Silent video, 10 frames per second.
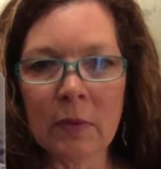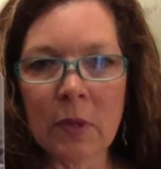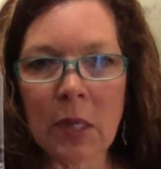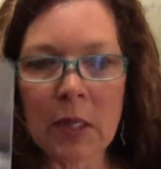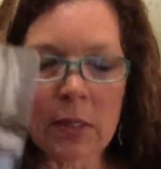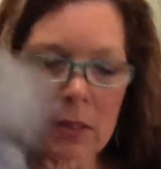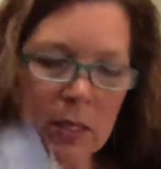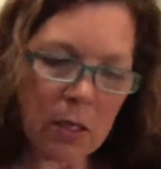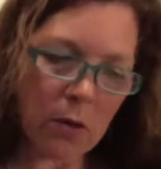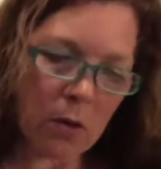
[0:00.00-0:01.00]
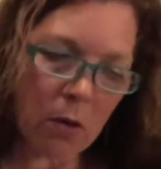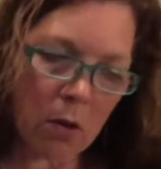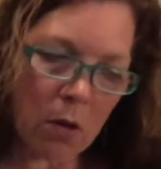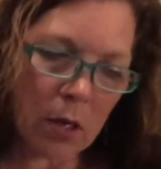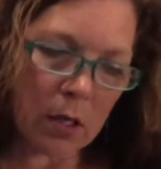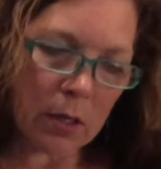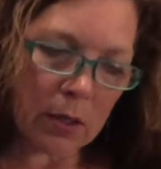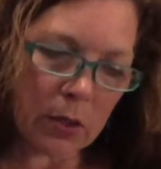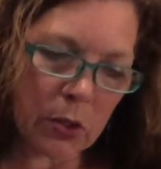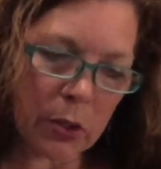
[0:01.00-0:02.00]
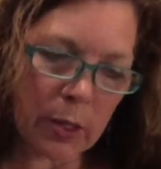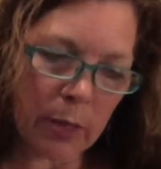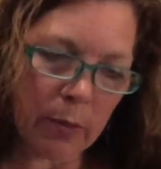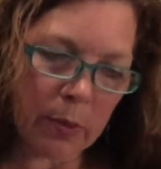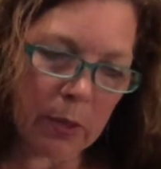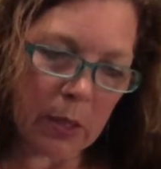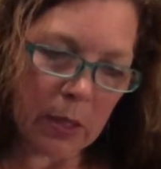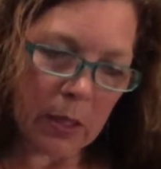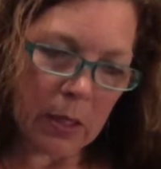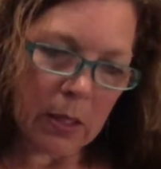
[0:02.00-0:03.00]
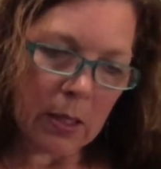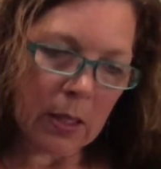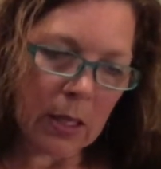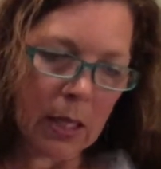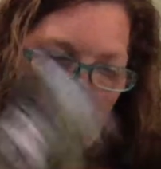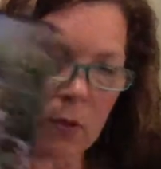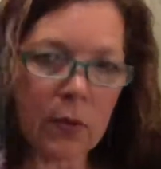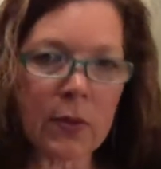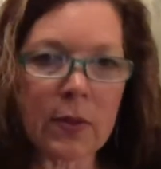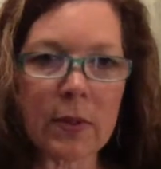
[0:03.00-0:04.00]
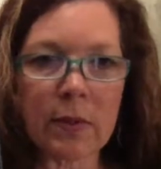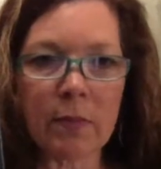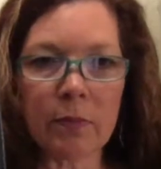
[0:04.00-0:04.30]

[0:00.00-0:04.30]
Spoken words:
You can see you're on the ship. The house.